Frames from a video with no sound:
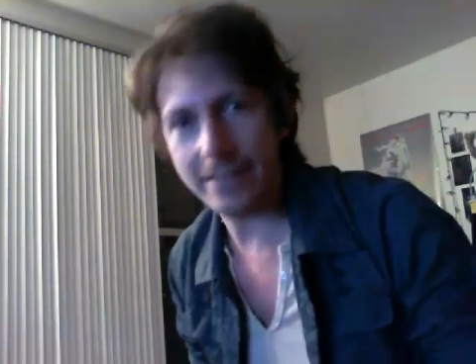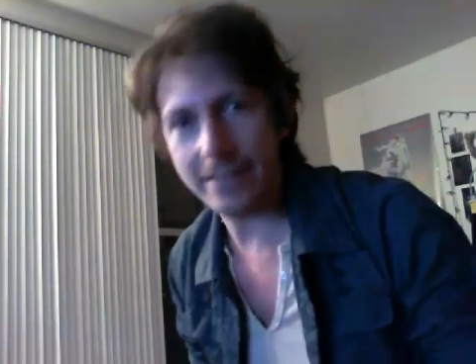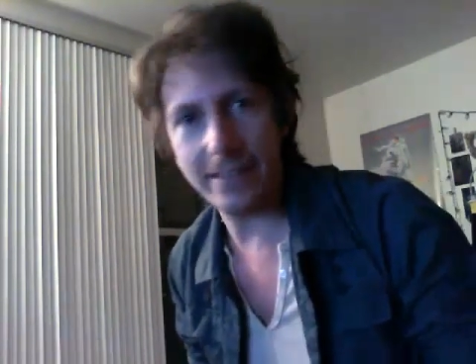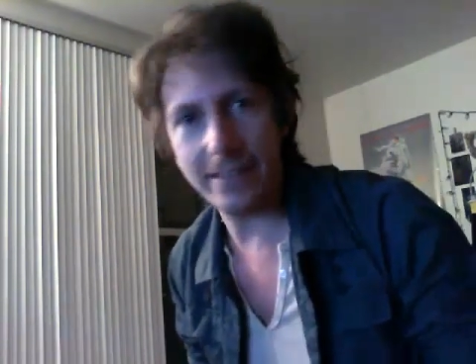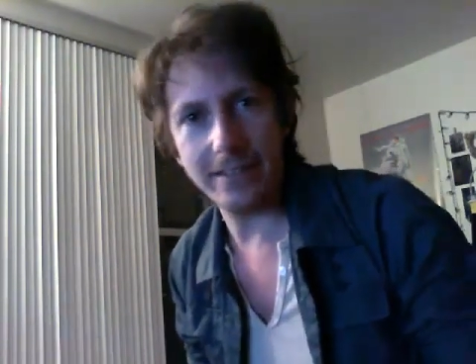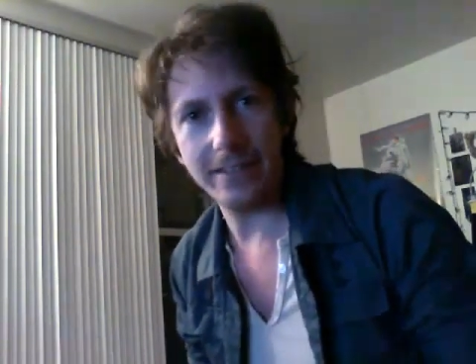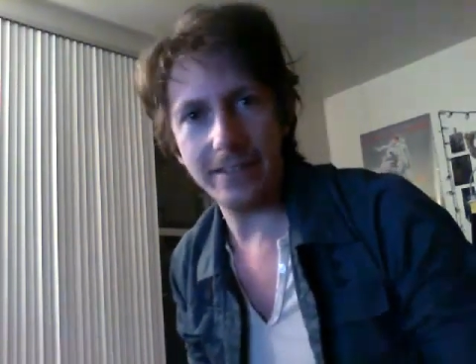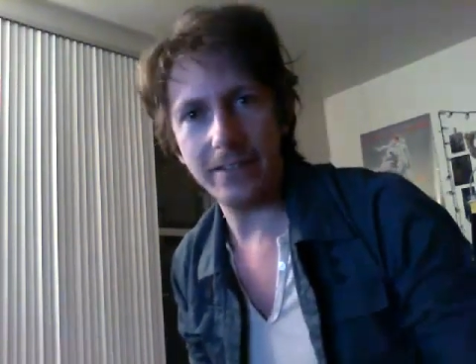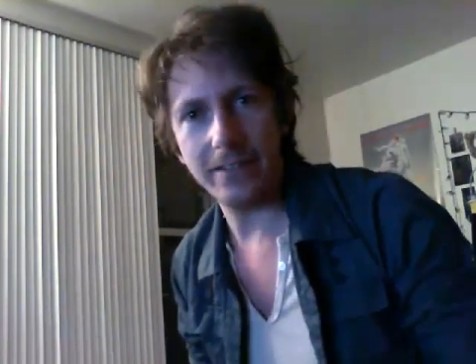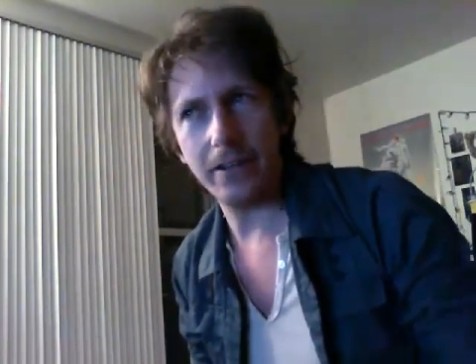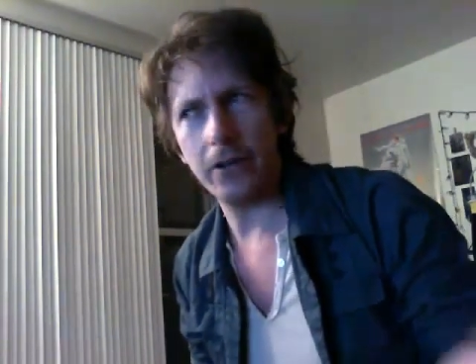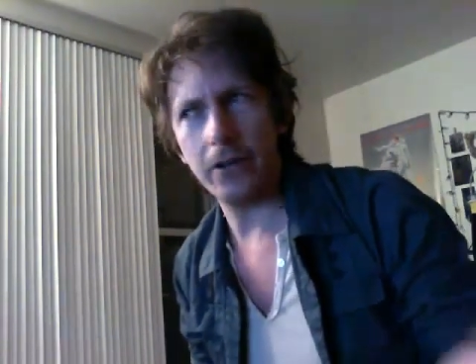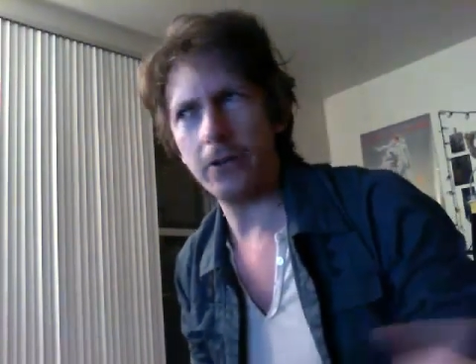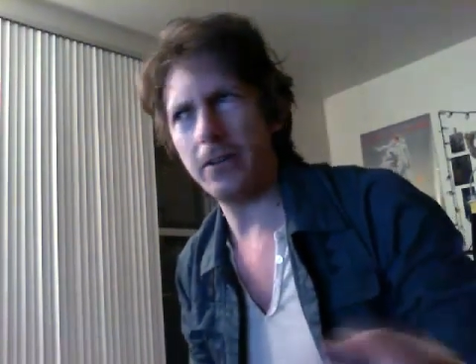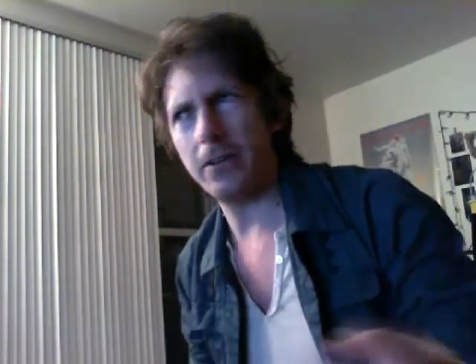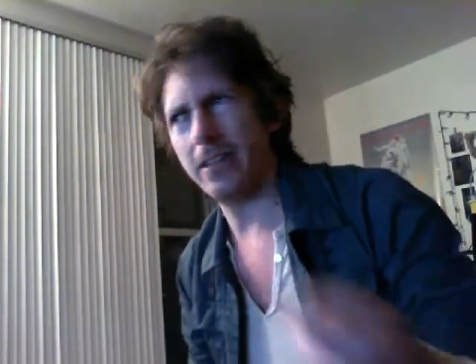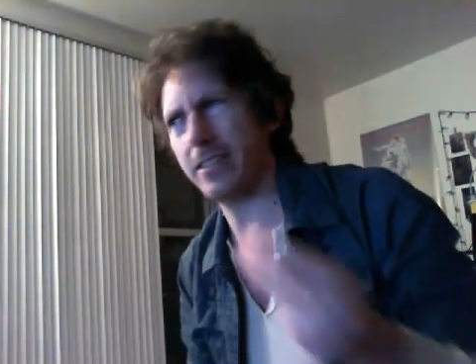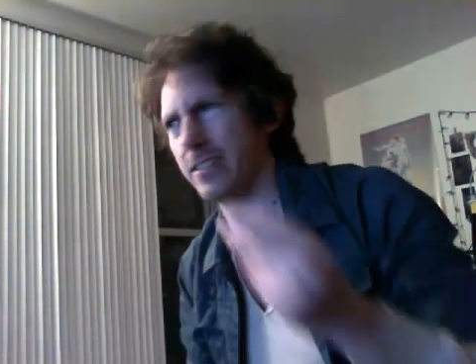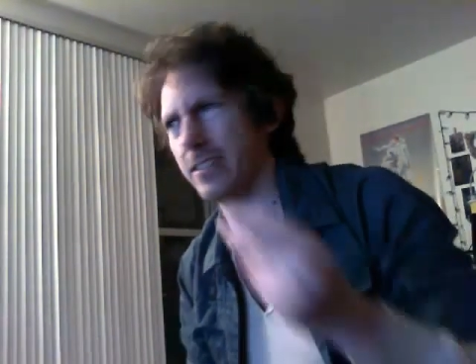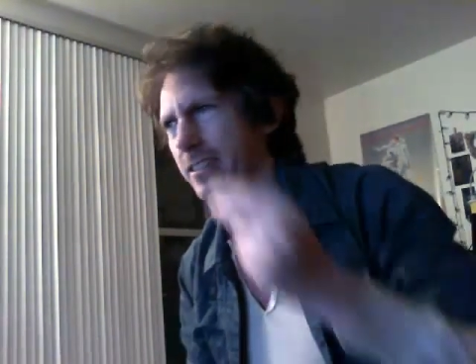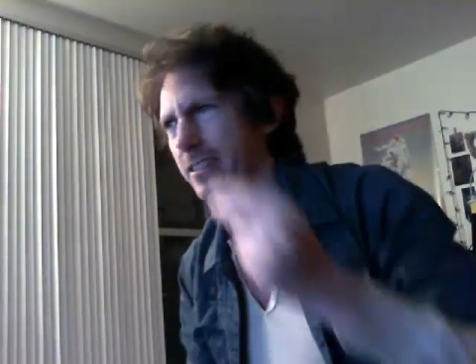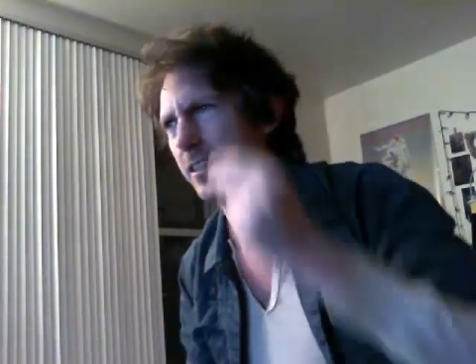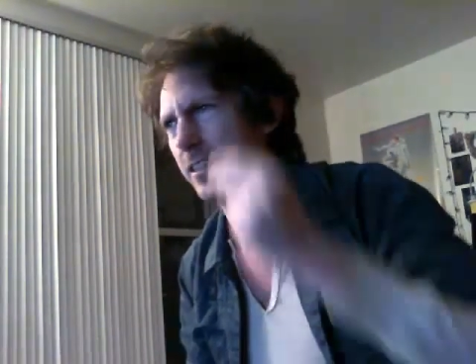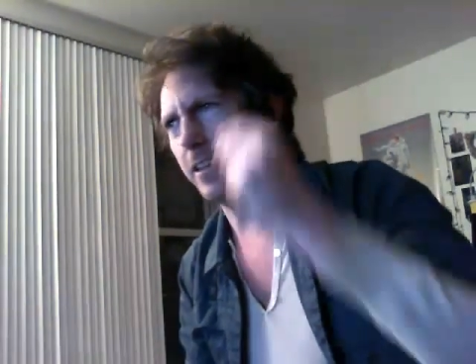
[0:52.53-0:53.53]
thing you know,
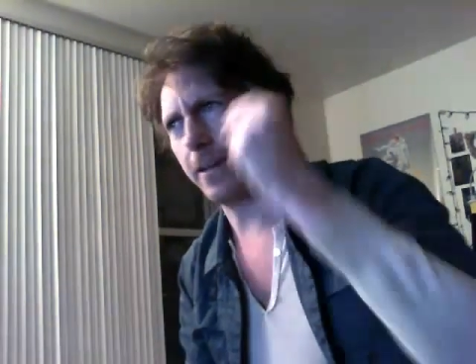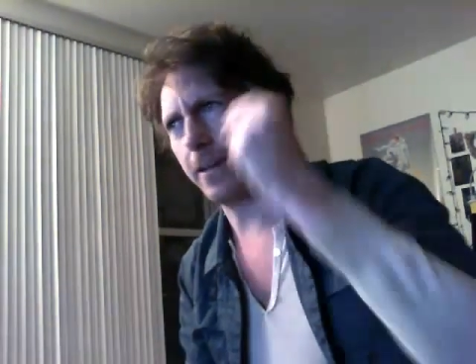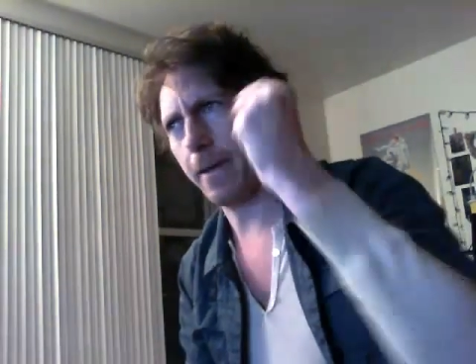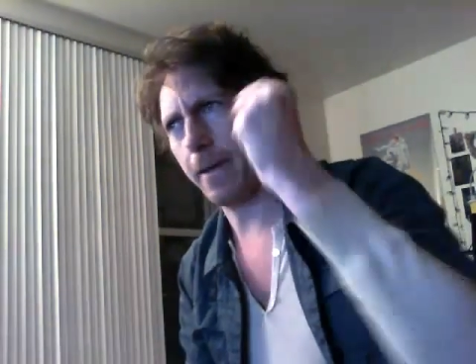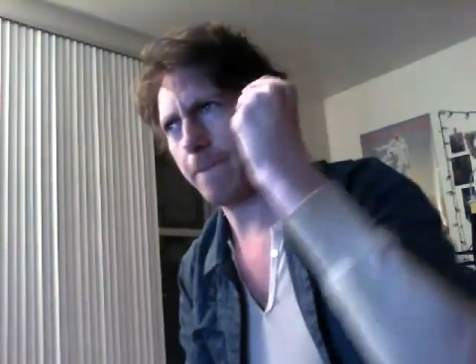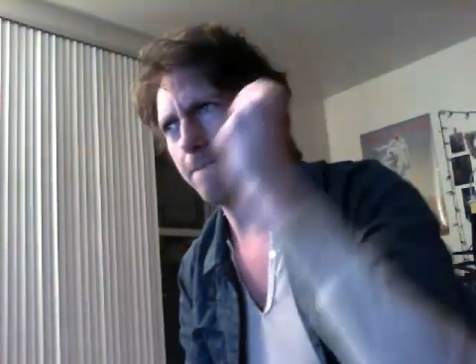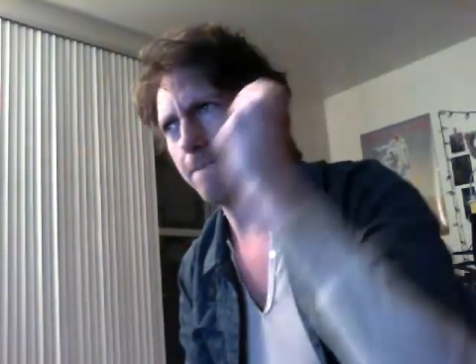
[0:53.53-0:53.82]
it's like